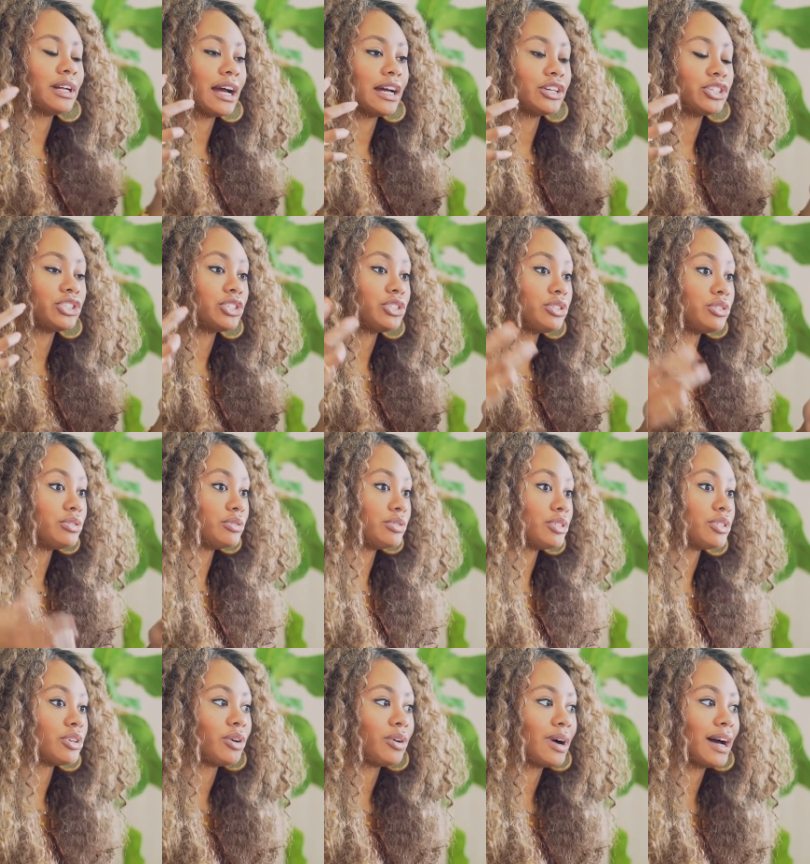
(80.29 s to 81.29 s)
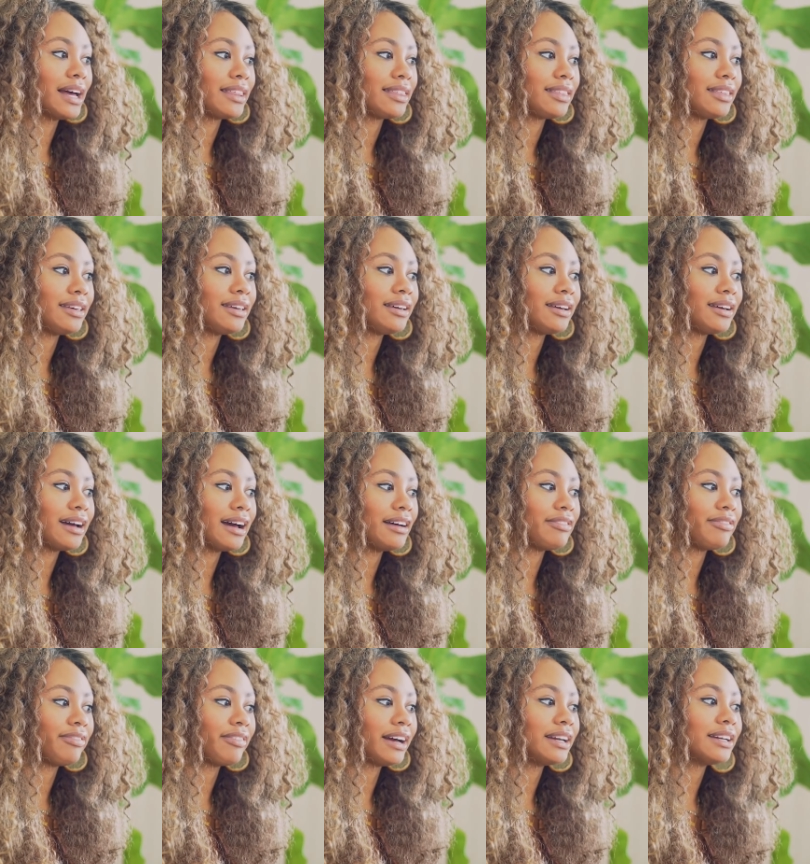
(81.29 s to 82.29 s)
I should do. So I think I
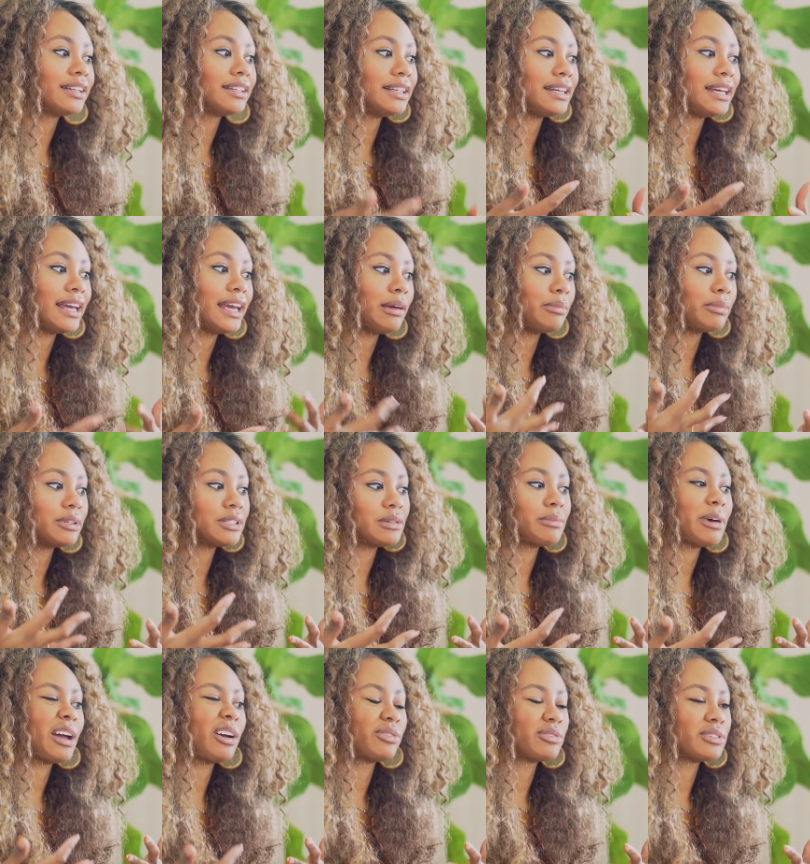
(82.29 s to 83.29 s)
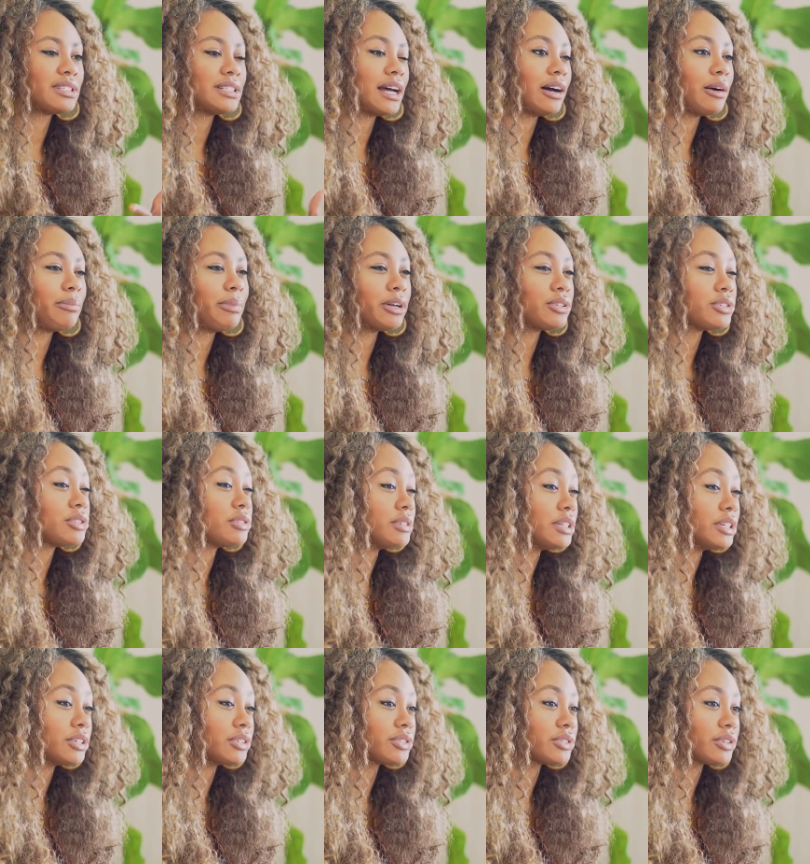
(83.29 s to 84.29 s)
finally came into my own style about two
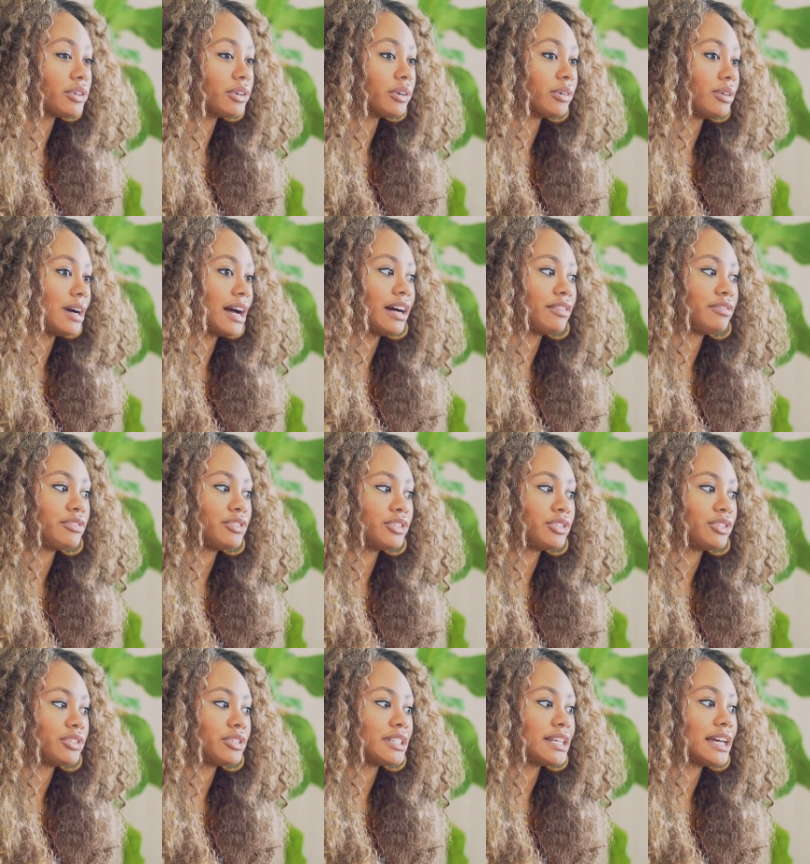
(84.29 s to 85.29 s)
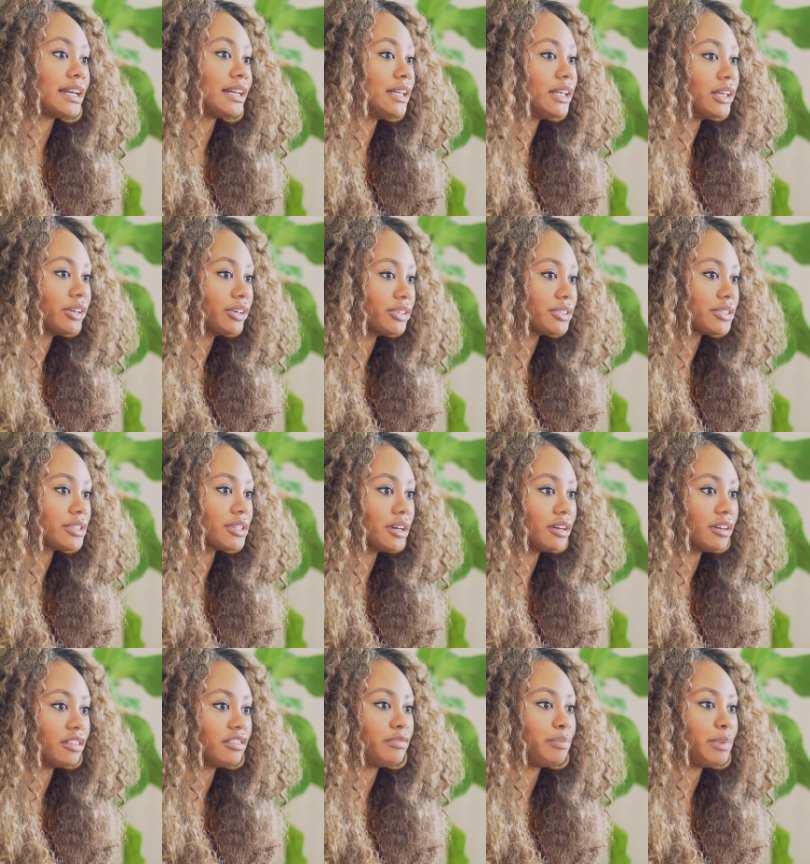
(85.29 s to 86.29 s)
years ago after 10 years
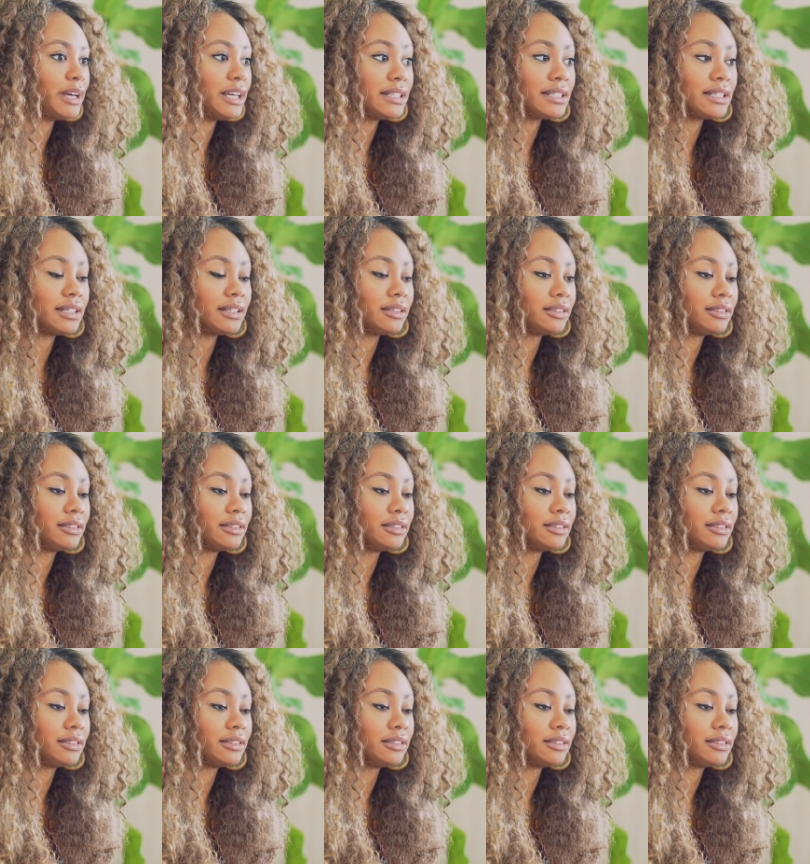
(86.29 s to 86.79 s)
of painting.